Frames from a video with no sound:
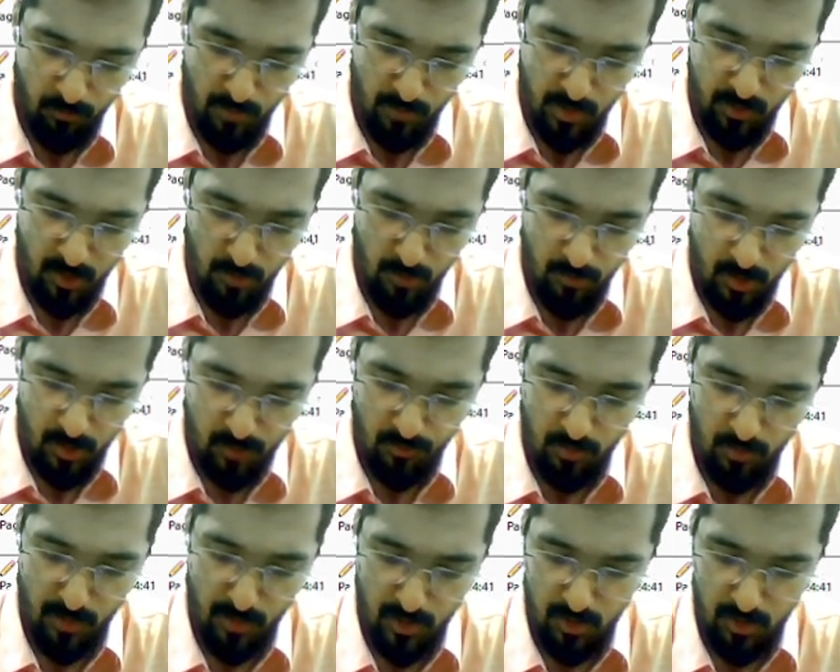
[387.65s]
3 plus 1
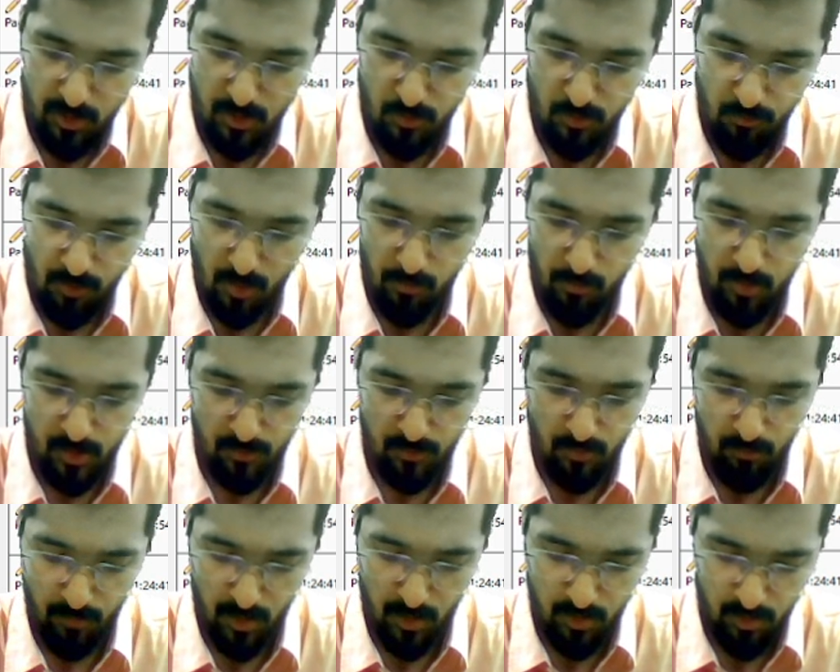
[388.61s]
by 3 square plus 1
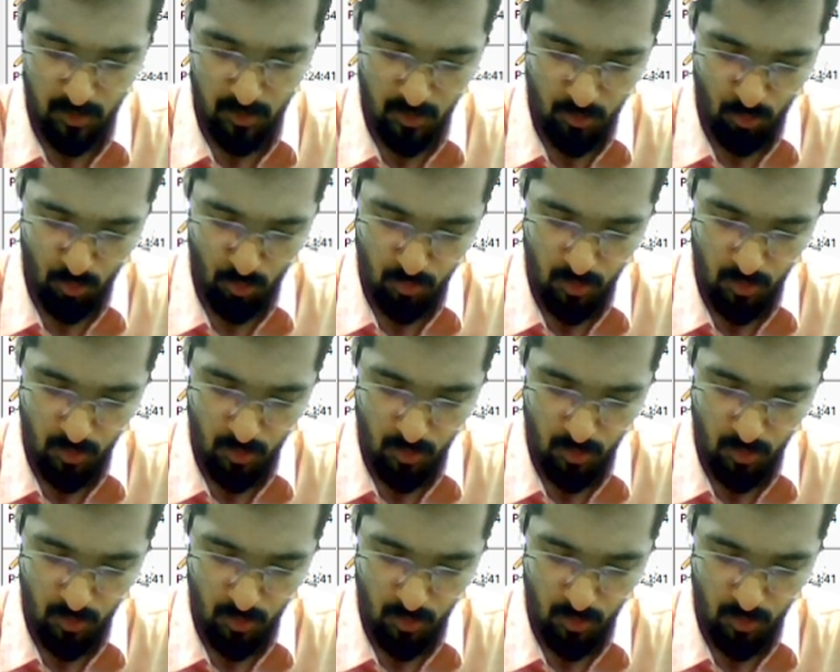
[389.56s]
by 3 cube.